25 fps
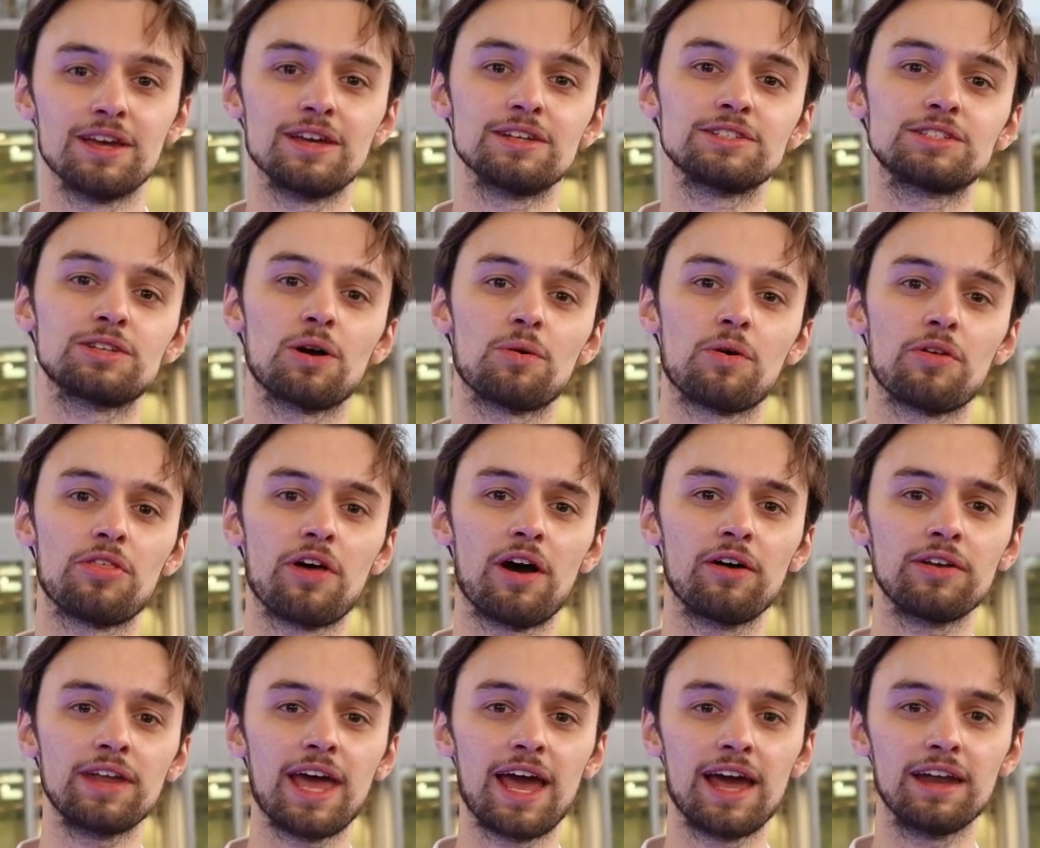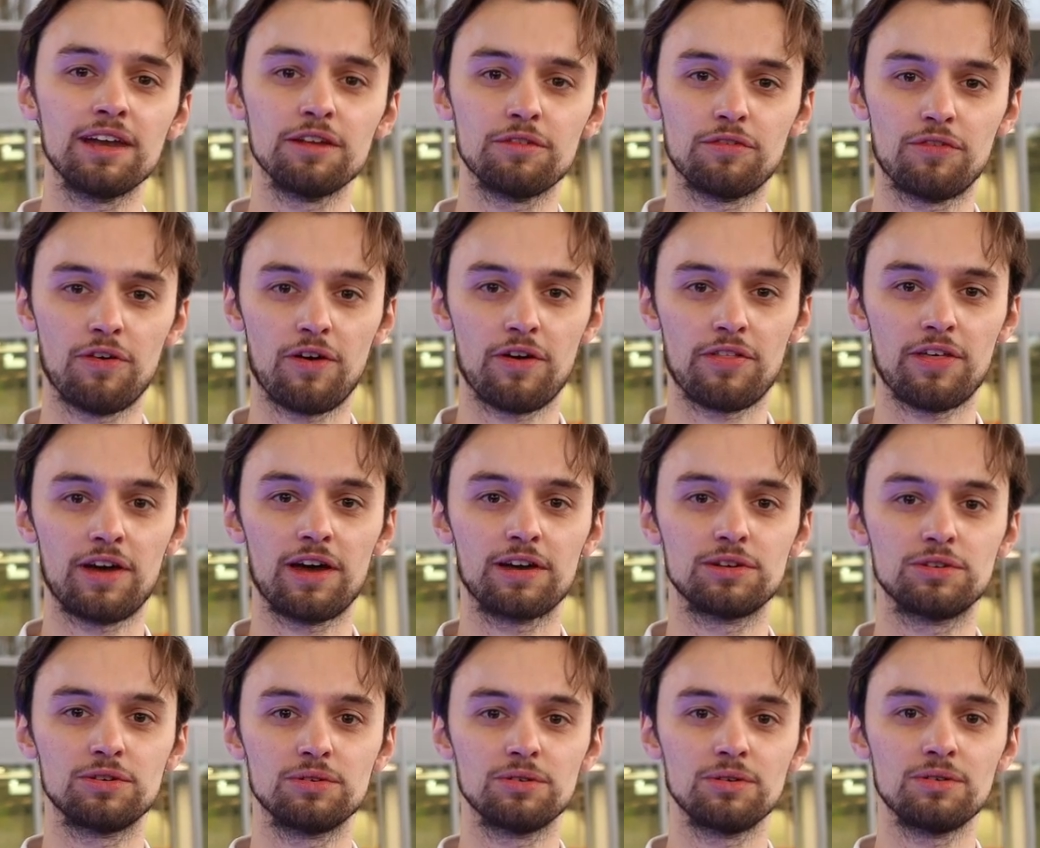So without any further
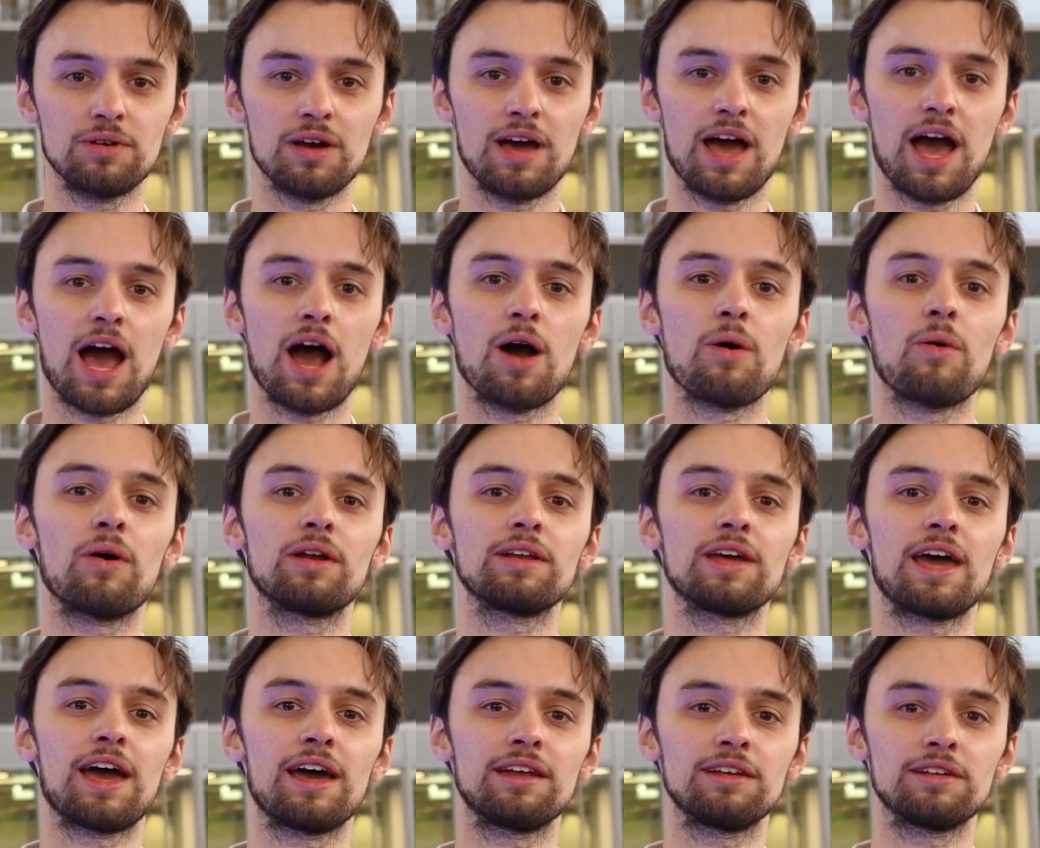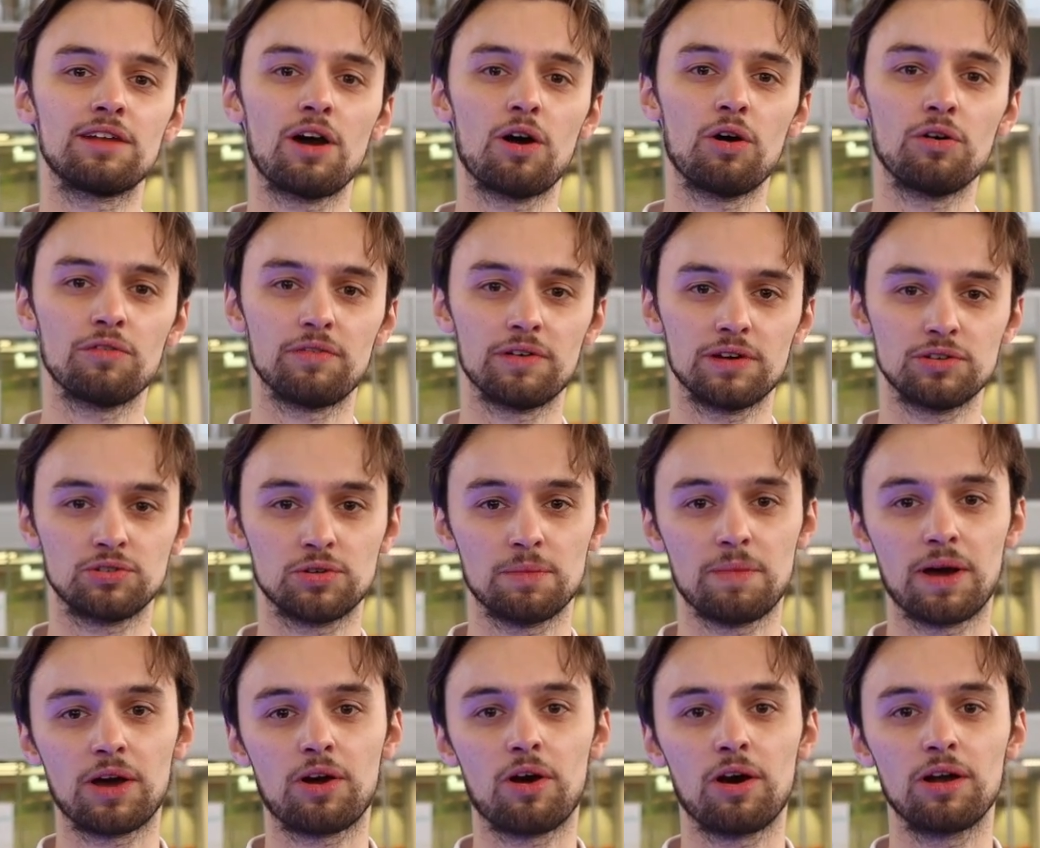ado, I want to hand it over to
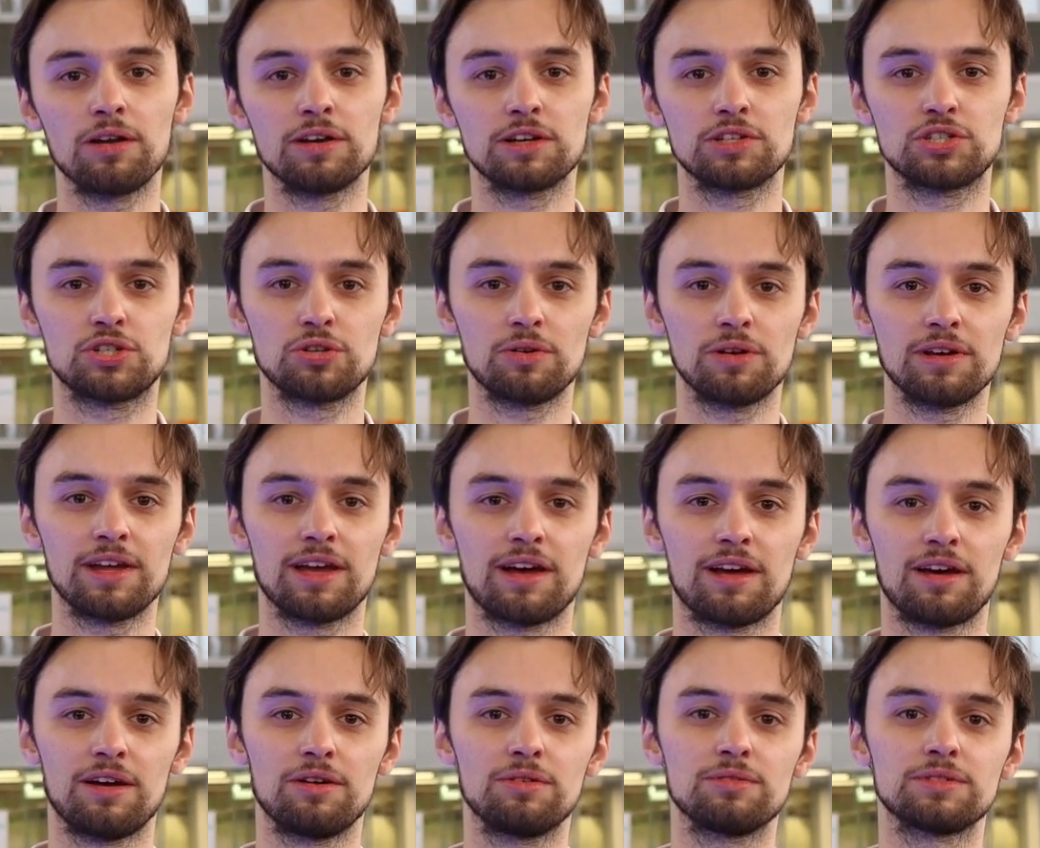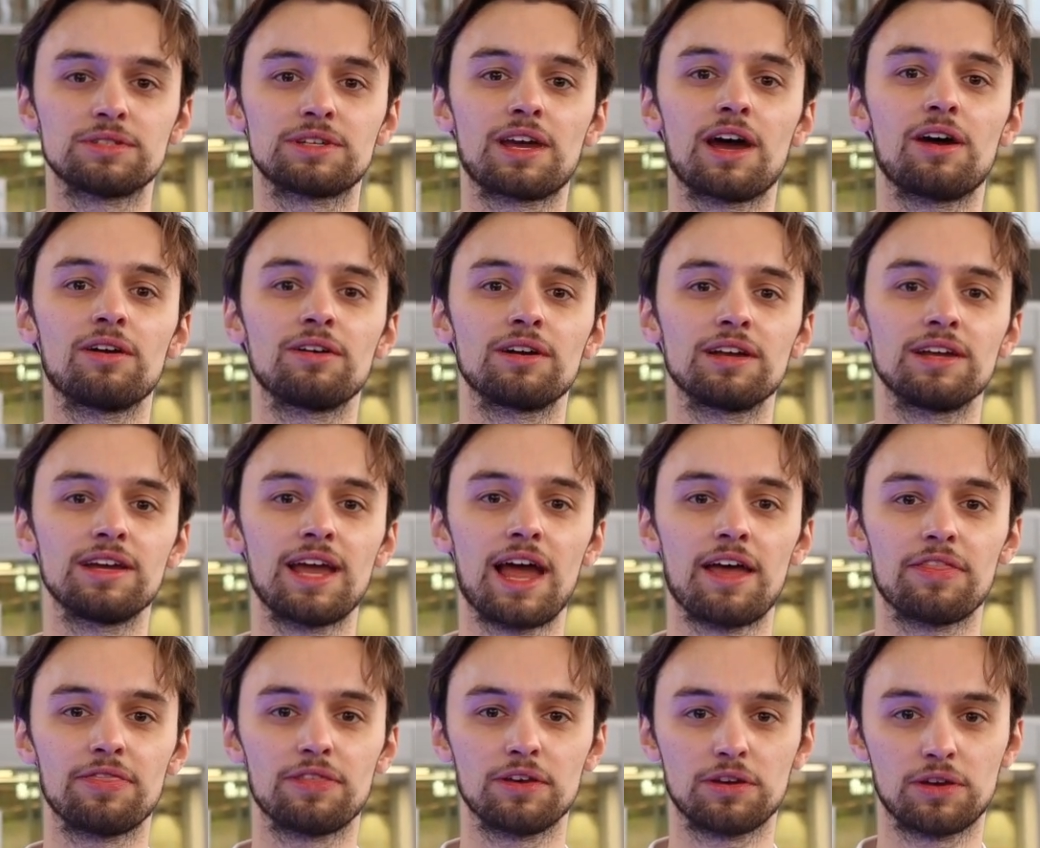my colleague Julia, who's currently
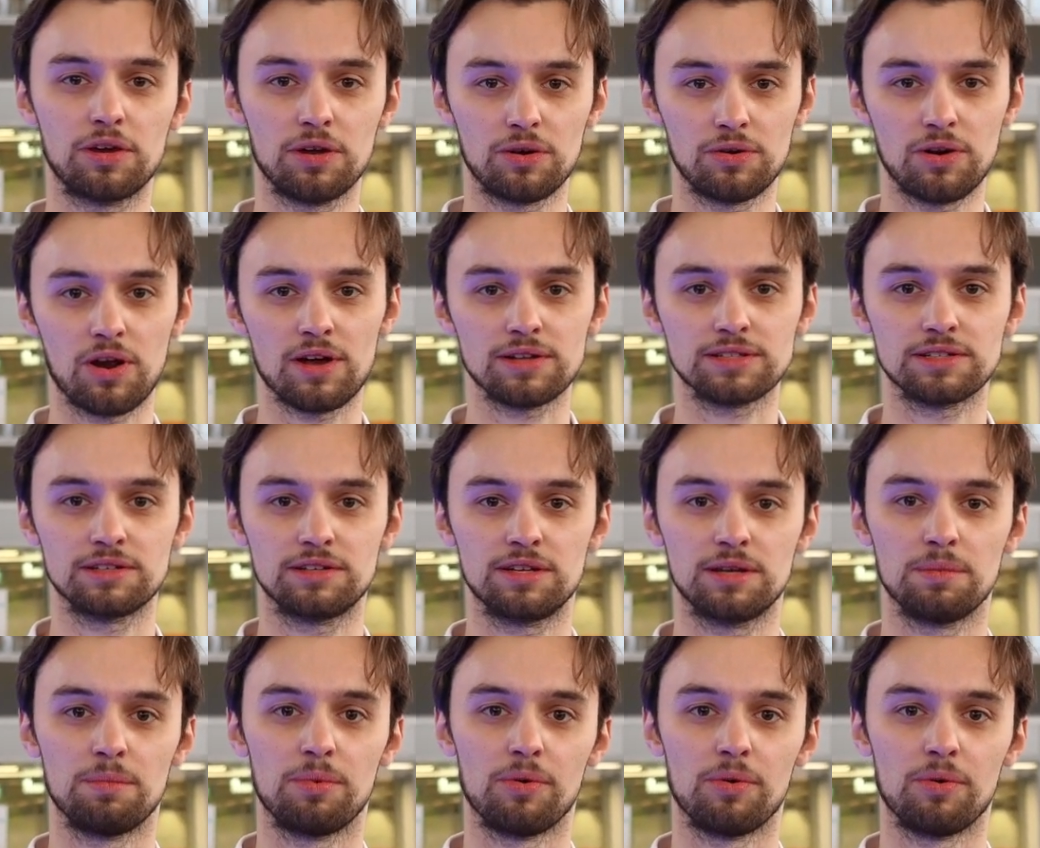at the CUREosity